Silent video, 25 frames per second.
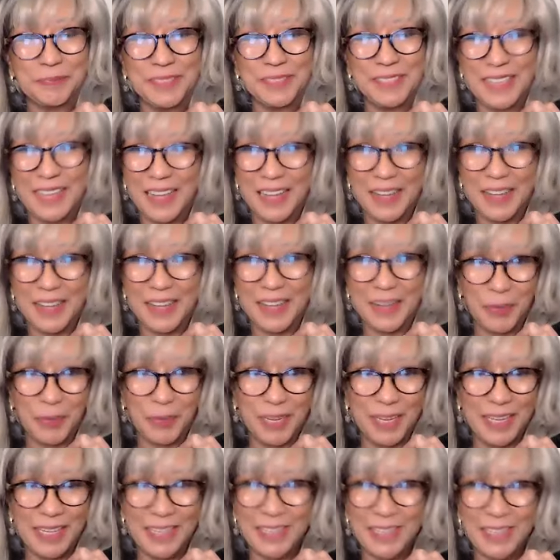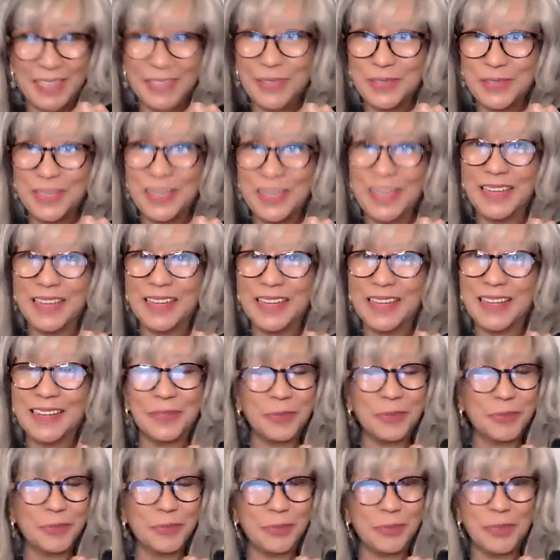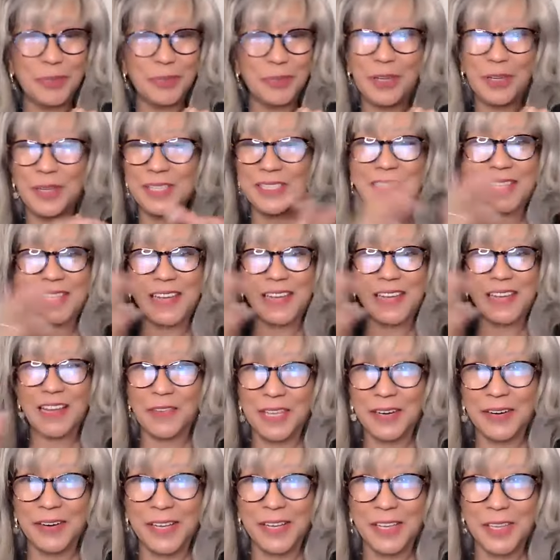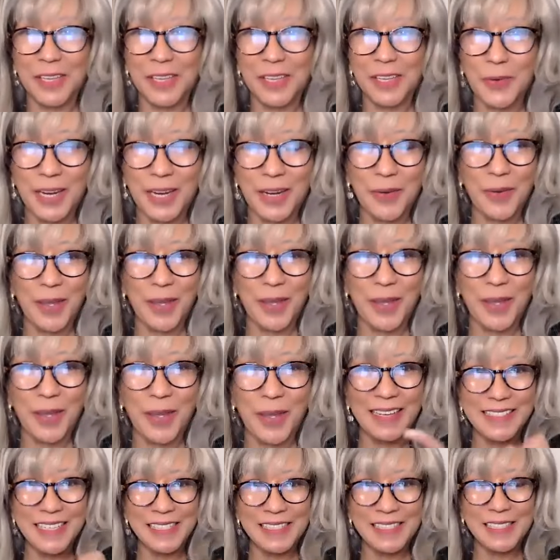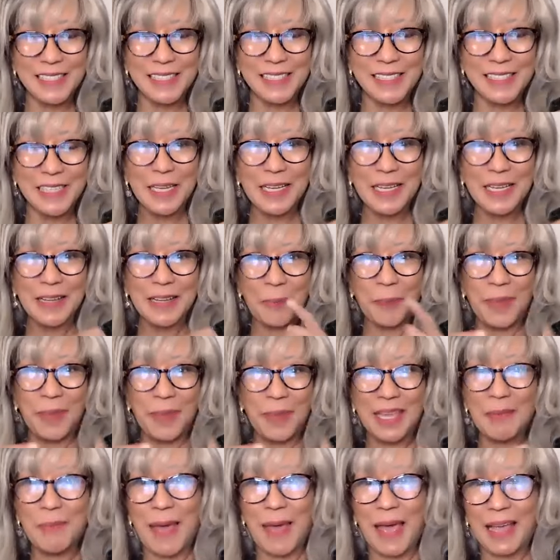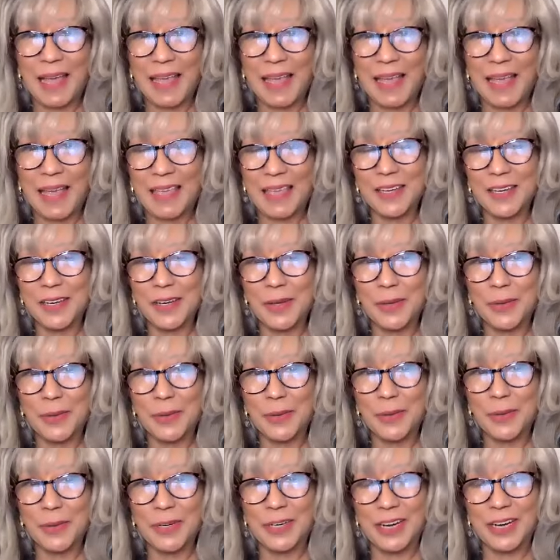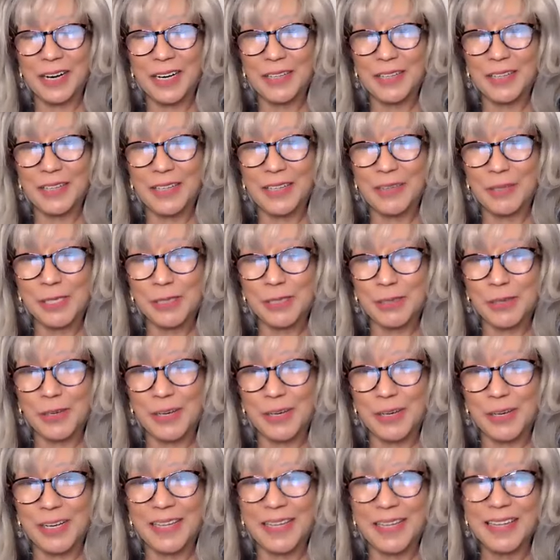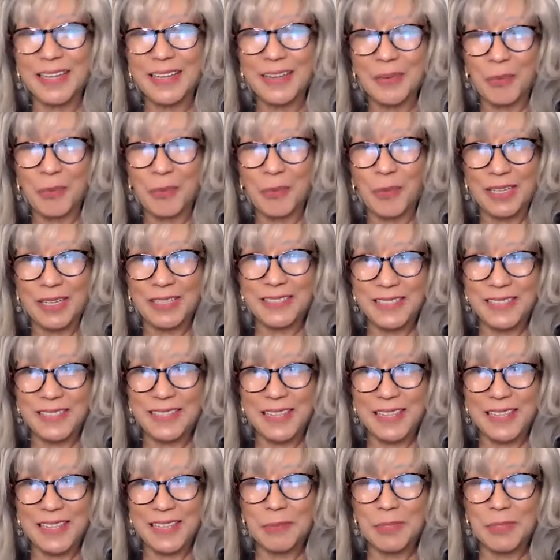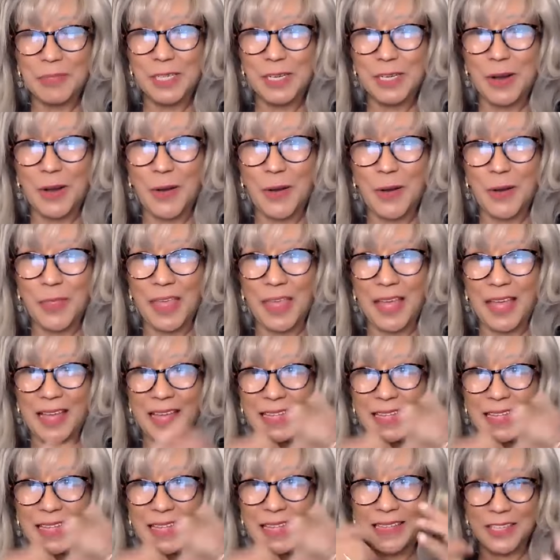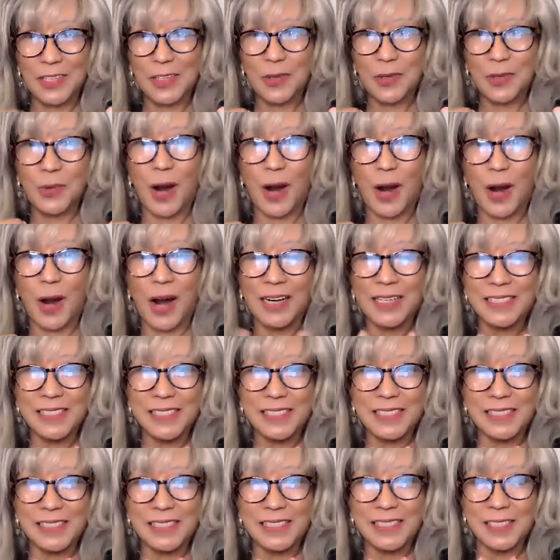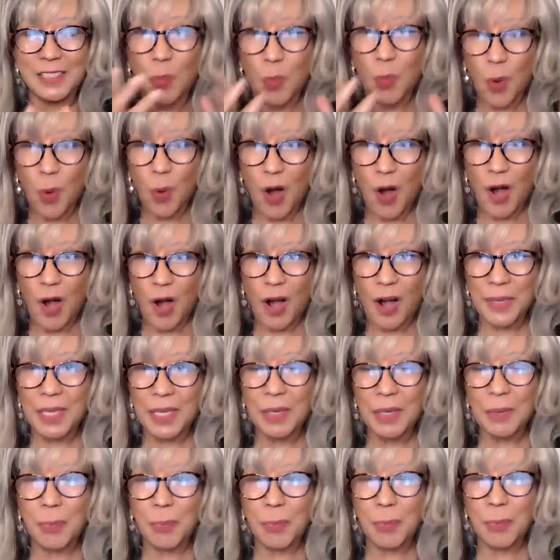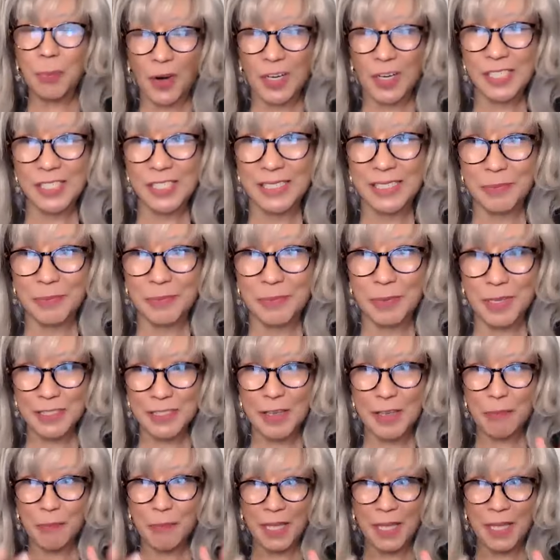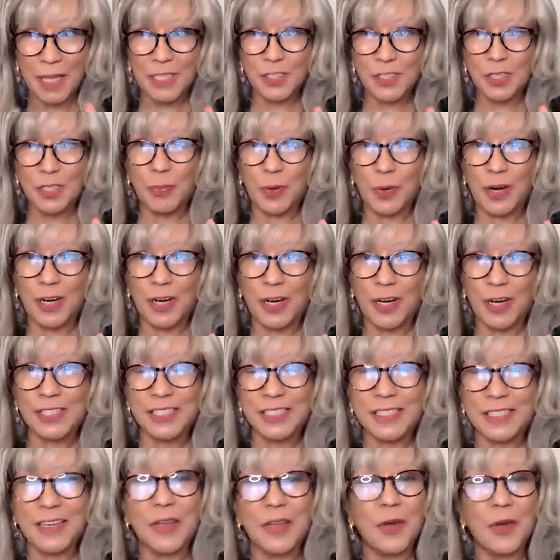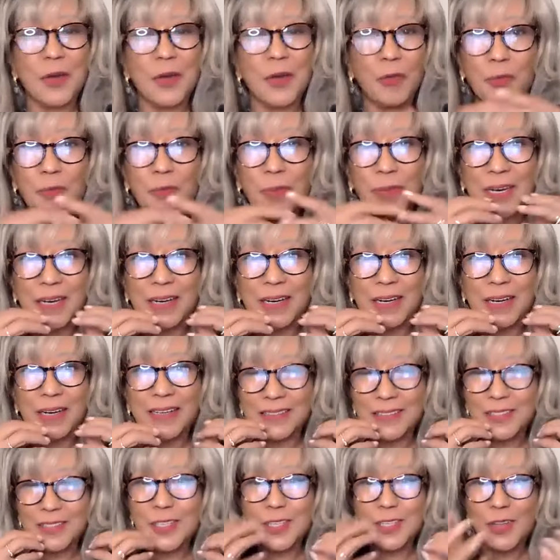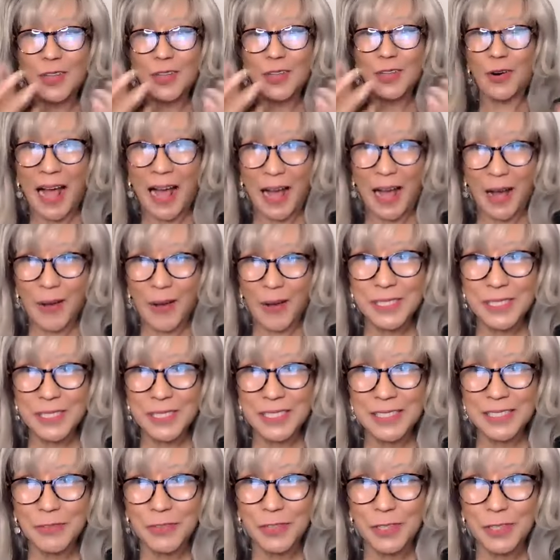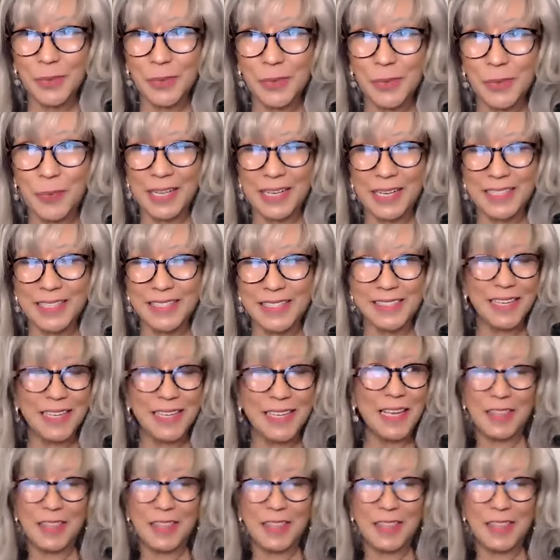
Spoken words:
Yeah, we always love hearing you anyway, and just piggybacking on you and your story. Want them to know that you are just as warm in person, because I've met you in person. We've been to your house in the Philippines.